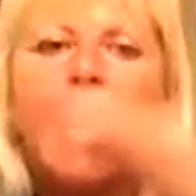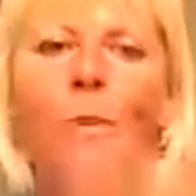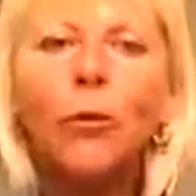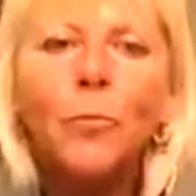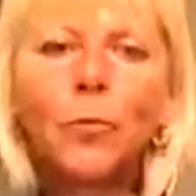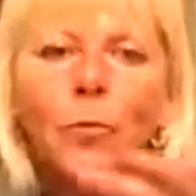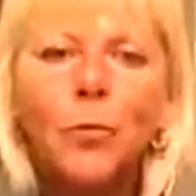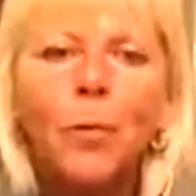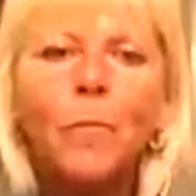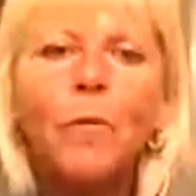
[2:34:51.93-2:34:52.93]
Help the
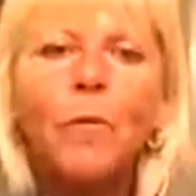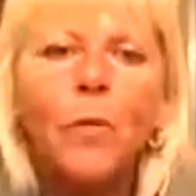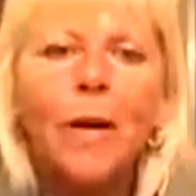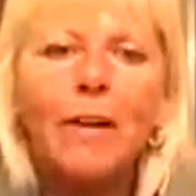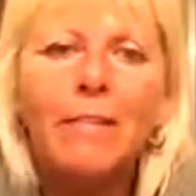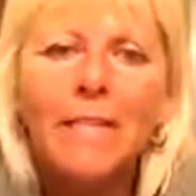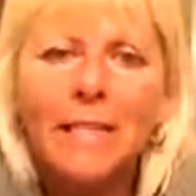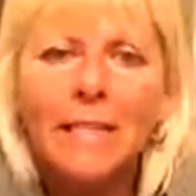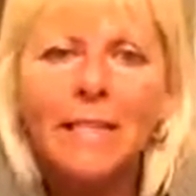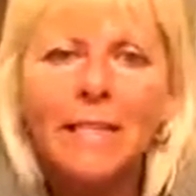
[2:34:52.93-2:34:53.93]
problem where it
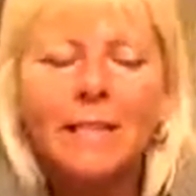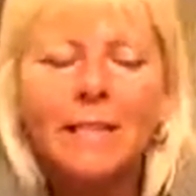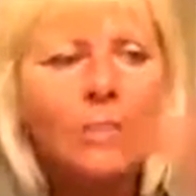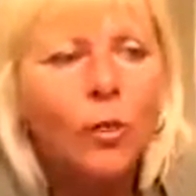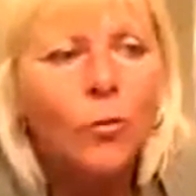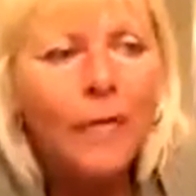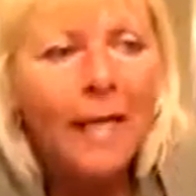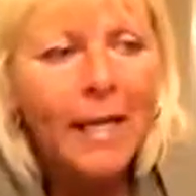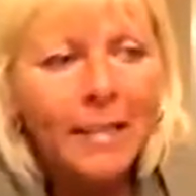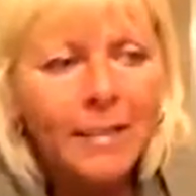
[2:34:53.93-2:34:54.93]
is.
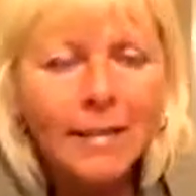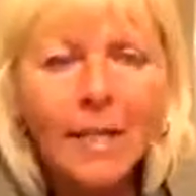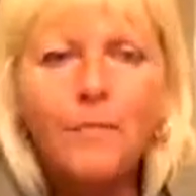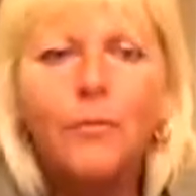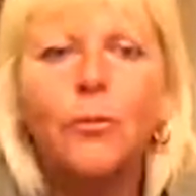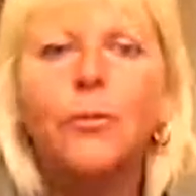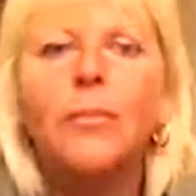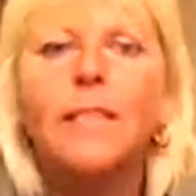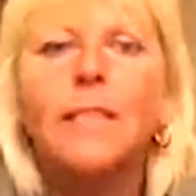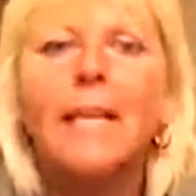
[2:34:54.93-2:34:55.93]
Donate to their
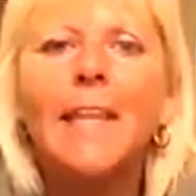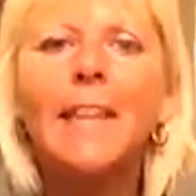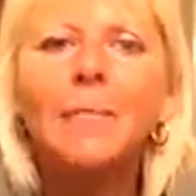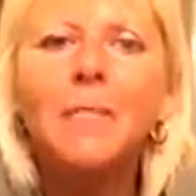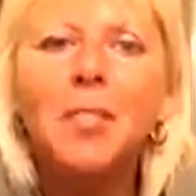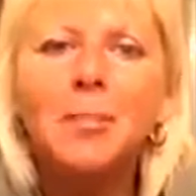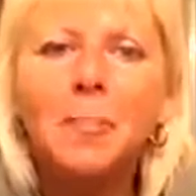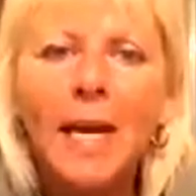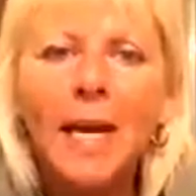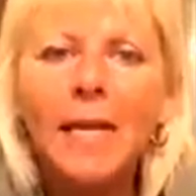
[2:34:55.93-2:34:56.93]
funds and let them
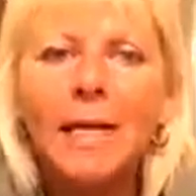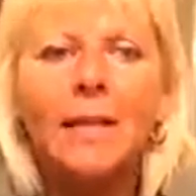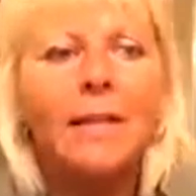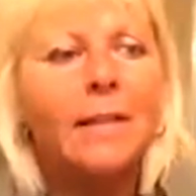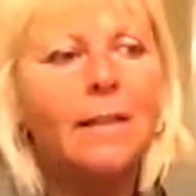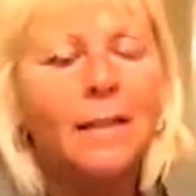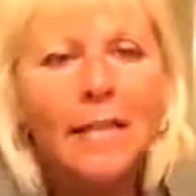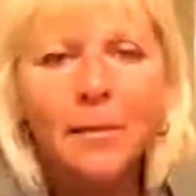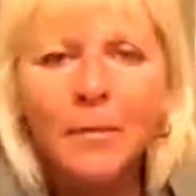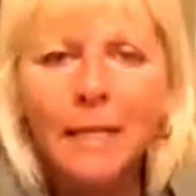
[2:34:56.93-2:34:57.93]
stay.
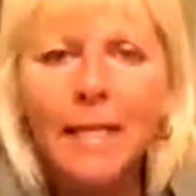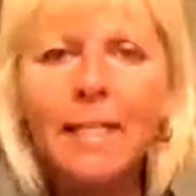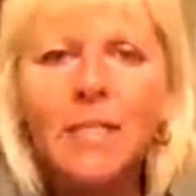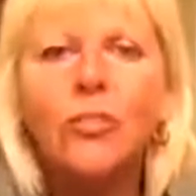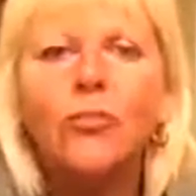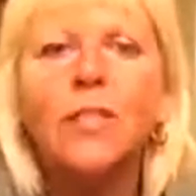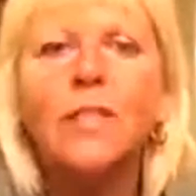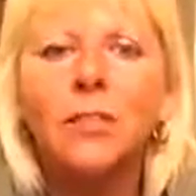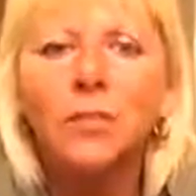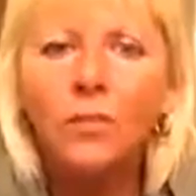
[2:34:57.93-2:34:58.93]
Let them collect
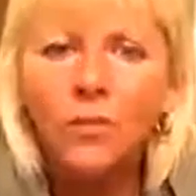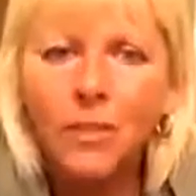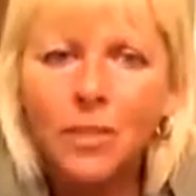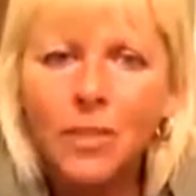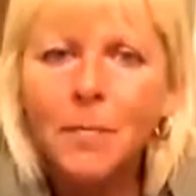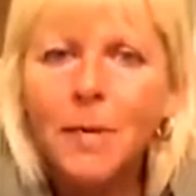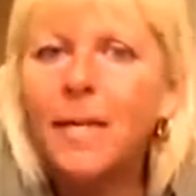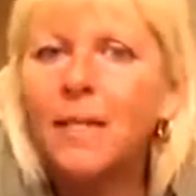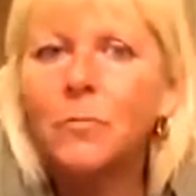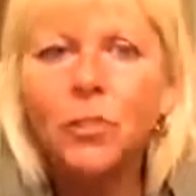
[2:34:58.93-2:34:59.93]
street dogs and
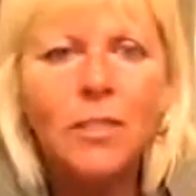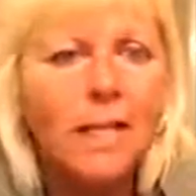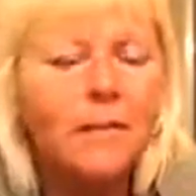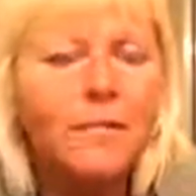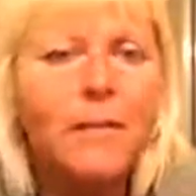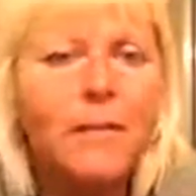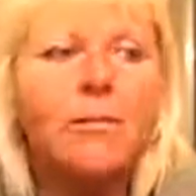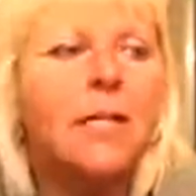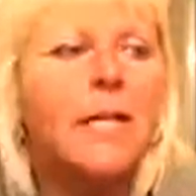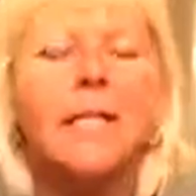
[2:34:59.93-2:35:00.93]
spay them, just like the
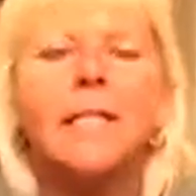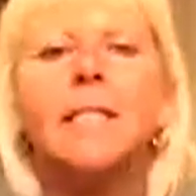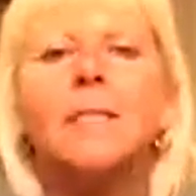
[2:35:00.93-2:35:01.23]
feral cats,